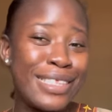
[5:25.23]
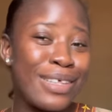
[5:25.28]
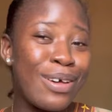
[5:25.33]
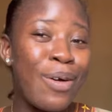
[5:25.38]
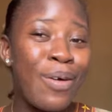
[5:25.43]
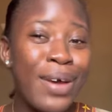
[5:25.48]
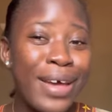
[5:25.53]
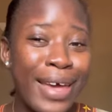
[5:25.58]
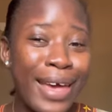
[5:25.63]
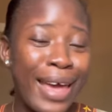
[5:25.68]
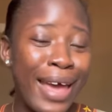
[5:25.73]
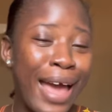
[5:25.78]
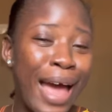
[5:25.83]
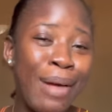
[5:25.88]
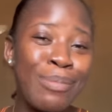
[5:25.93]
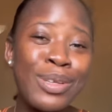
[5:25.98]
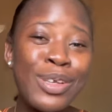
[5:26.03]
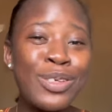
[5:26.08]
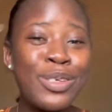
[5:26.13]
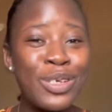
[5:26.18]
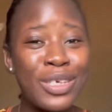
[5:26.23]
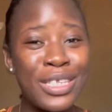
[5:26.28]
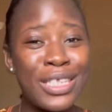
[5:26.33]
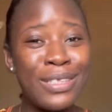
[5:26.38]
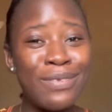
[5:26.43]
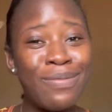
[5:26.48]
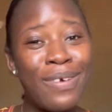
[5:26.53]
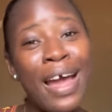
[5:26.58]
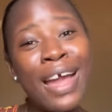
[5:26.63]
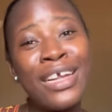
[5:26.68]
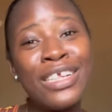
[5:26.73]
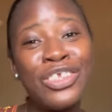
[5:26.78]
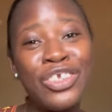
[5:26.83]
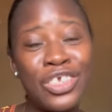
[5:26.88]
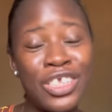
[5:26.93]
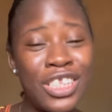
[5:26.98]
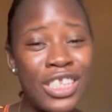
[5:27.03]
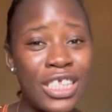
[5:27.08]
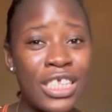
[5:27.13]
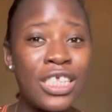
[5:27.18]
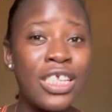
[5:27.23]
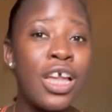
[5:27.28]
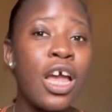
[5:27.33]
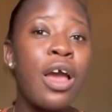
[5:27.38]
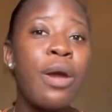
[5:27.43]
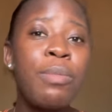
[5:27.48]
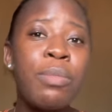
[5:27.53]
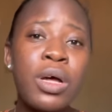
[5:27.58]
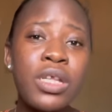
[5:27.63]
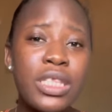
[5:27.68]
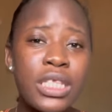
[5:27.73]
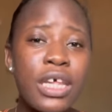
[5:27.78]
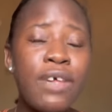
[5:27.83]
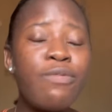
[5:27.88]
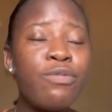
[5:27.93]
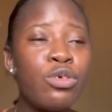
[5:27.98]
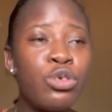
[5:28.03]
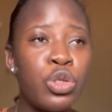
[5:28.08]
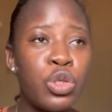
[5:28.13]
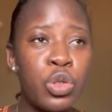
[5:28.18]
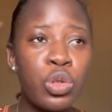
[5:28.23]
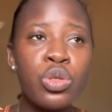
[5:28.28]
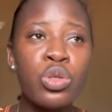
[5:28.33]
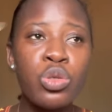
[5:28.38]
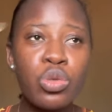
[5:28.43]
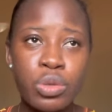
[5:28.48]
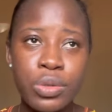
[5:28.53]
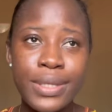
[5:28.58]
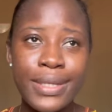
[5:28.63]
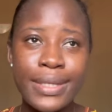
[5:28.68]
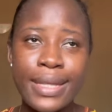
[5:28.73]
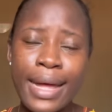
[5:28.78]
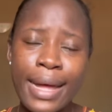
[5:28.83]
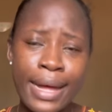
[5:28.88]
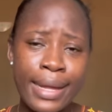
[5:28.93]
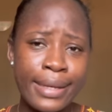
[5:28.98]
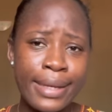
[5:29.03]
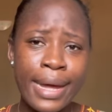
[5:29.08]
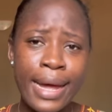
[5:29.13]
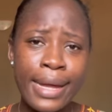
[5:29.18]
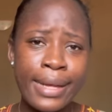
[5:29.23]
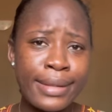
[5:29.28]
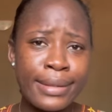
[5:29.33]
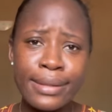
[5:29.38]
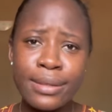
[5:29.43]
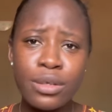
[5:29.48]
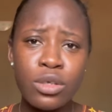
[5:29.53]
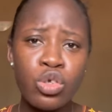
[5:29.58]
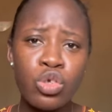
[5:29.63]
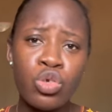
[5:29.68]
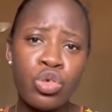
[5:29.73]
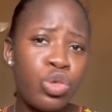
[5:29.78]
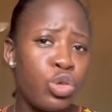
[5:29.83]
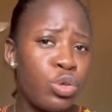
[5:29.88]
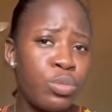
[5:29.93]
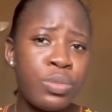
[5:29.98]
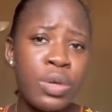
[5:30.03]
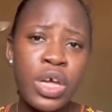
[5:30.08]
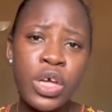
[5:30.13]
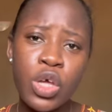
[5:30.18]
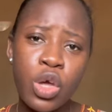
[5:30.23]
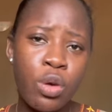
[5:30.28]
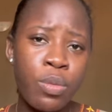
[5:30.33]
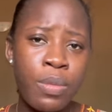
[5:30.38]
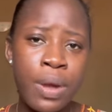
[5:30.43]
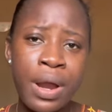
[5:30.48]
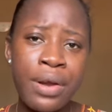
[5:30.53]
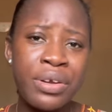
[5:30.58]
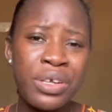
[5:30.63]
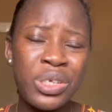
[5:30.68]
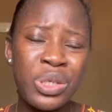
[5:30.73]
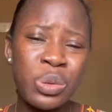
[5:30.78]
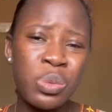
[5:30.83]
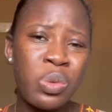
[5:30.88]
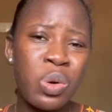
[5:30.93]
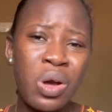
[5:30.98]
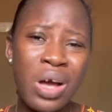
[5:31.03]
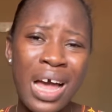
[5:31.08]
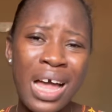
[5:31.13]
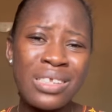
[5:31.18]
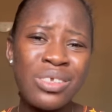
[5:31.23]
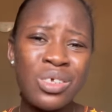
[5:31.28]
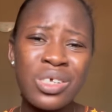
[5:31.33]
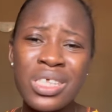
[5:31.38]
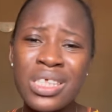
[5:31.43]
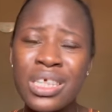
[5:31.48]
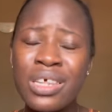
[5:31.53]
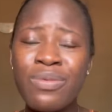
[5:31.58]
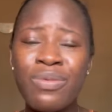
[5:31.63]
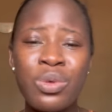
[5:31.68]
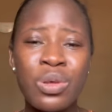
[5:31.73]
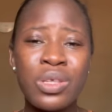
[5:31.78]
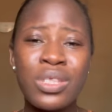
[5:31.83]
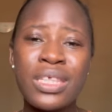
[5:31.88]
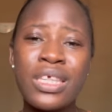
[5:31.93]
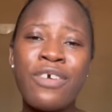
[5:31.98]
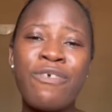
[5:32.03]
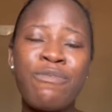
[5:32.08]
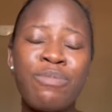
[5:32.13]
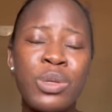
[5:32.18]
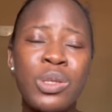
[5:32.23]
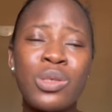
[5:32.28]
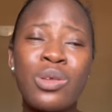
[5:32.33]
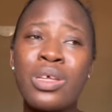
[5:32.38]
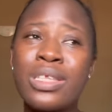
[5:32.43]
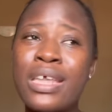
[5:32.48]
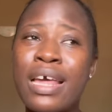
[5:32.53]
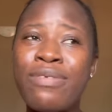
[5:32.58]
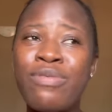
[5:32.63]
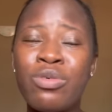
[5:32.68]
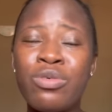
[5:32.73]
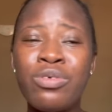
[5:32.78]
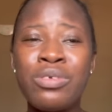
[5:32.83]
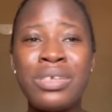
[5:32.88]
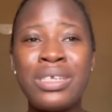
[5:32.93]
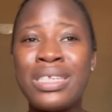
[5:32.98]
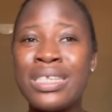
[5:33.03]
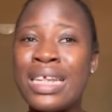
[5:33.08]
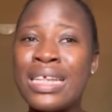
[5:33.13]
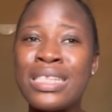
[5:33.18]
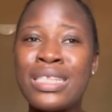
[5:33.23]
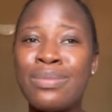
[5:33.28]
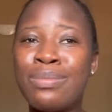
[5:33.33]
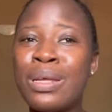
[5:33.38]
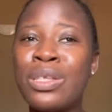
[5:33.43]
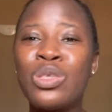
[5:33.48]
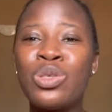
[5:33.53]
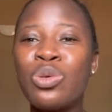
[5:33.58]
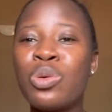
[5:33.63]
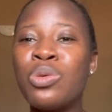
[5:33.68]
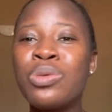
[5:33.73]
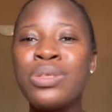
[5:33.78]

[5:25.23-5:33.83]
okay. I'm not justifying cheating. But if you choose to stay, then you should make your marriage work and just give yourself peace. Because I feel resentment